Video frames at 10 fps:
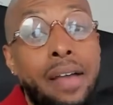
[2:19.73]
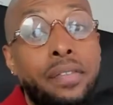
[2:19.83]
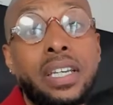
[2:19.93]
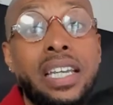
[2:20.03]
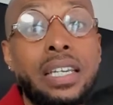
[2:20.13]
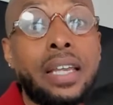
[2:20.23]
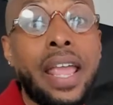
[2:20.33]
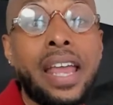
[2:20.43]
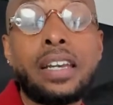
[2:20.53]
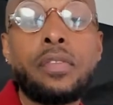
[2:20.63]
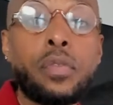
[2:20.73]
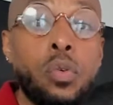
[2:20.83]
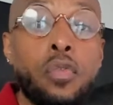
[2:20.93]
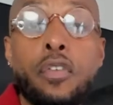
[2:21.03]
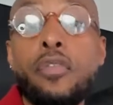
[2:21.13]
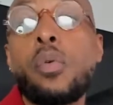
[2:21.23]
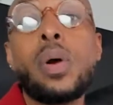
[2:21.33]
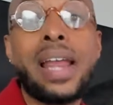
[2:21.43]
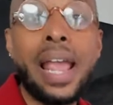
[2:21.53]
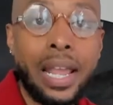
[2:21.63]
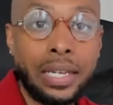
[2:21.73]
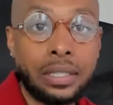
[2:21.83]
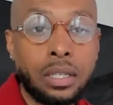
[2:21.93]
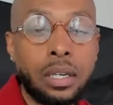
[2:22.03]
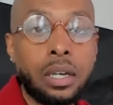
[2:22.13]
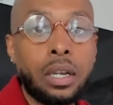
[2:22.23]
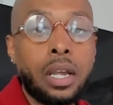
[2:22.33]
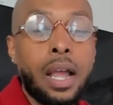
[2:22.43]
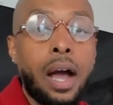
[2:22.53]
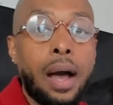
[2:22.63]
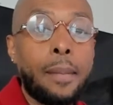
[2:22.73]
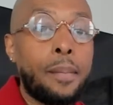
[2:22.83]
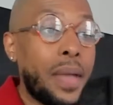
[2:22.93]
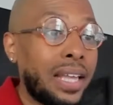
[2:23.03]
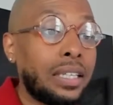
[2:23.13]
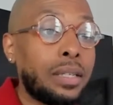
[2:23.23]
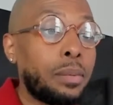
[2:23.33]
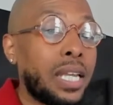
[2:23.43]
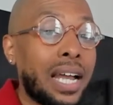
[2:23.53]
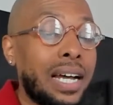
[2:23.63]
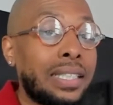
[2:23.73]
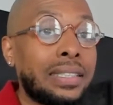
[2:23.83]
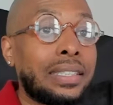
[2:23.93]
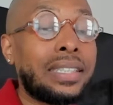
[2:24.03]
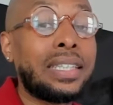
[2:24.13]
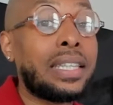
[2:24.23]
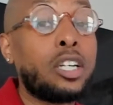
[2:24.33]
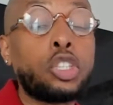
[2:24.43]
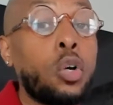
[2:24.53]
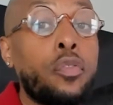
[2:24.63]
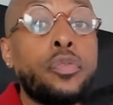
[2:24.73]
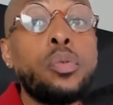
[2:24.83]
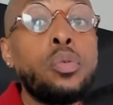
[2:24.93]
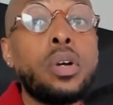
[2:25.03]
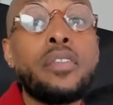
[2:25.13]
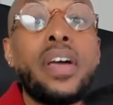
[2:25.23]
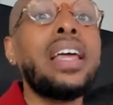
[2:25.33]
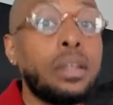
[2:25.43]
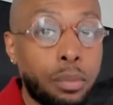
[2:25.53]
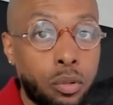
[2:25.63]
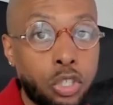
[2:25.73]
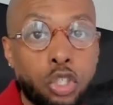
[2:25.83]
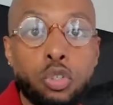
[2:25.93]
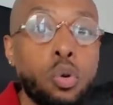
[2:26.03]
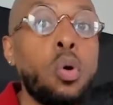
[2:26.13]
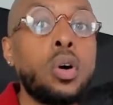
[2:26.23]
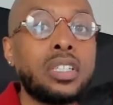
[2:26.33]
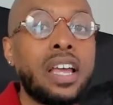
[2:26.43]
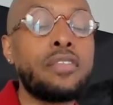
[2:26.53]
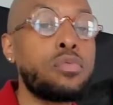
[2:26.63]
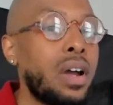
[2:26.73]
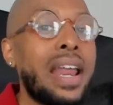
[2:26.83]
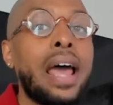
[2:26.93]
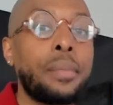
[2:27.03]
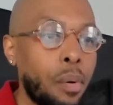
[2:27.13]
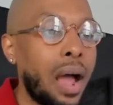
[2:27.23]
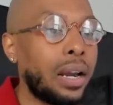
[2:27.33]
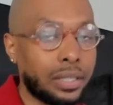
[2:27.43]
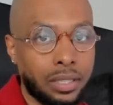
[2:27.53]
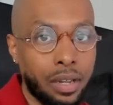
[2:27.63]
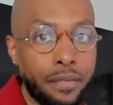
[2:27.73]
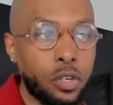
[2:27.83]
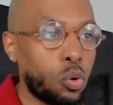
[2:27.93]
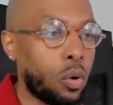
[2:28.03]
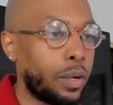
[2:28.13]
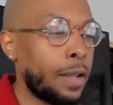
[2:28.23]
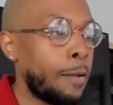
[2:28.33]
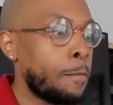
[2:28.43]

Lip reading: haven't had any food for 4 days, mainly because there's no food available. The stores have run out of products and inventory.